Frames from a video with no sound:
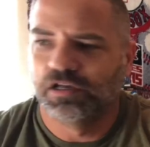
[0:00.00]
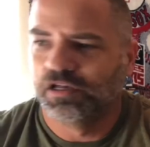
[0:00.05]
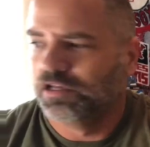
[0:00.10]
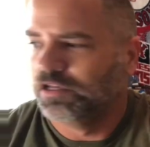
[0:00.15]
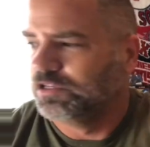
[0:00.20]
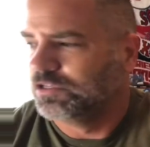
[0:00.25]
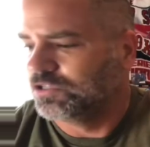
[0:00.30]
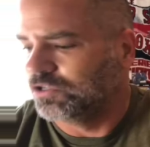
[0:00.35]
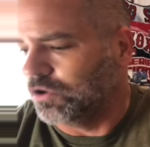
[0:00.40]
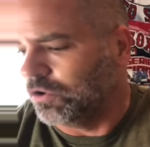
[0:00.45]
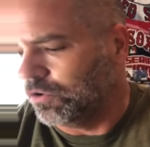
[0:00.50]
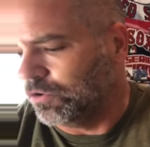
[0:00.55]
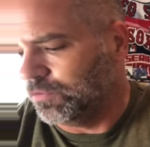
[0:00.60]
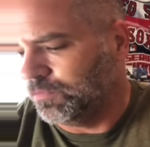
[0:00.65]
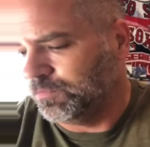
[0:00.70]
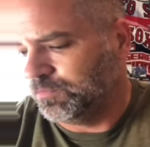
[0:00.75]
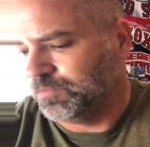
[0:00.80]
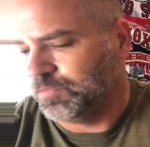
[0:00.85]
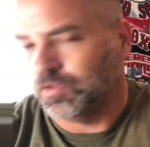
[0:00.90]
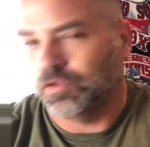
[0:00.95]
So
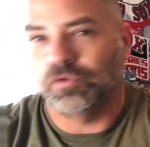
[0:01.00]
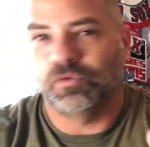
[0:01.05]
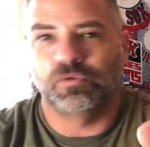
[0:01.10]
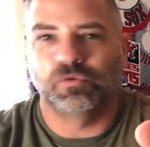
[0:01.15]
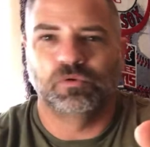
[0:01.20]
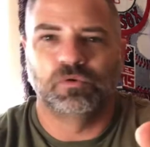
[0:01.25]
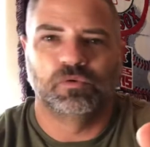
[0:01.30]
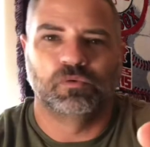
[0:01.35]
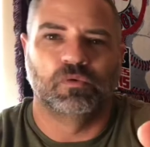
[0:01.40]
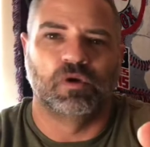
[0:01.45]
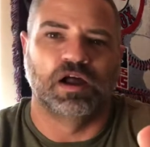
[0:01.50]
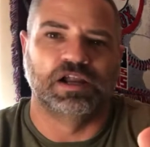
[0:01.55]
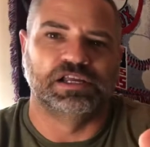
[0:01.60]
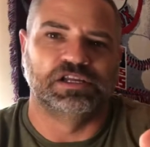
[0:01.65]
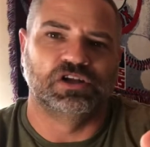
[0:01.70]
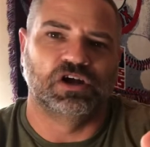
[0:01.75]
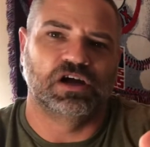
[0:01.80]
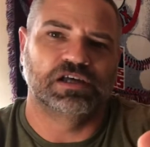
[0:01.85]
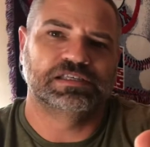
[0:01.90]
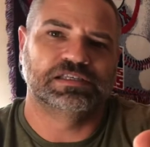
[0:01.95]
Ronnie
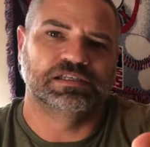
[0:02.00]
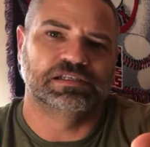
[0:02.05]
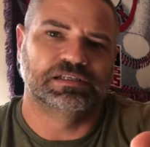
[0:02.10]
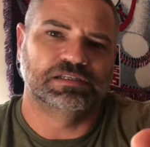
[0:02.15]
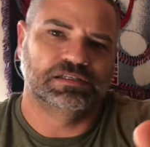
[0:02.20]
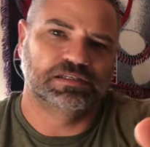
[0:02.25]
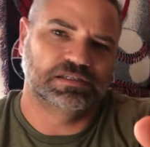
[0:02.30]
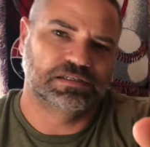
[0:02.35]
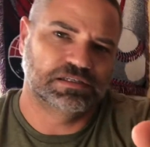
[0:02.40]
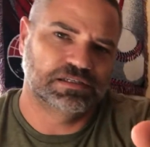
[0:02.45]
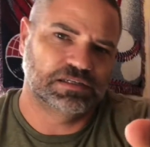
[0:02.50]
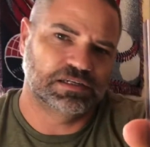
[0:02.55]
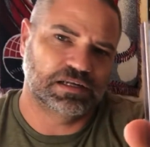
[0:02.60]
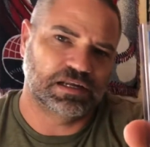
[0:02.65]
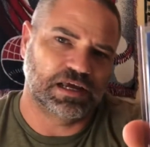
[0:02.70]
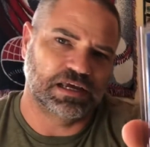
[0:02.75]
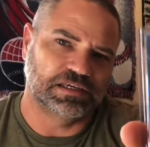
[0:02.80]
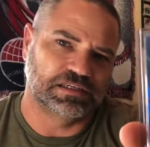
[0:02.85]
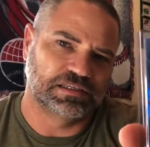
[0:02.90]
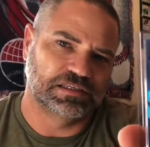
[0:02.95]
Dawson.
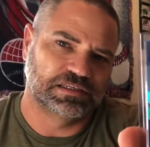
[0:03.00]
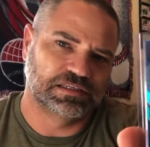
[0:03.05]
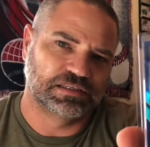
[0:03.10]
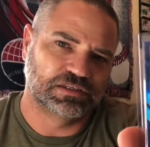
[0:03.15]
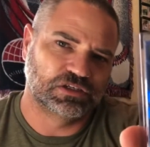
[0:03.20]
Nice.